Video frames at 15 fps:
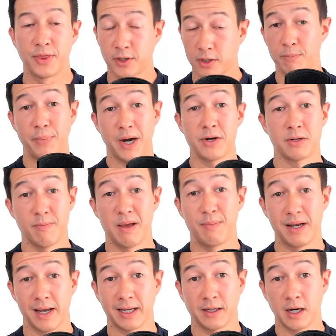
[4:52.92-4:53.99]
compared to
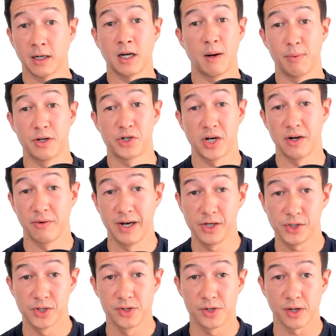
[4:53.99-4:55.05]
maybe like a couple of
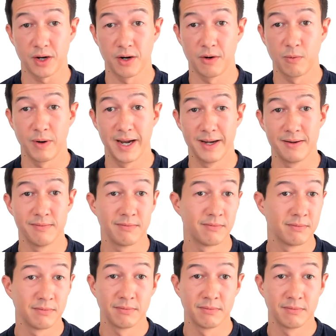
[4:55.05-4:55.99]
generations ago when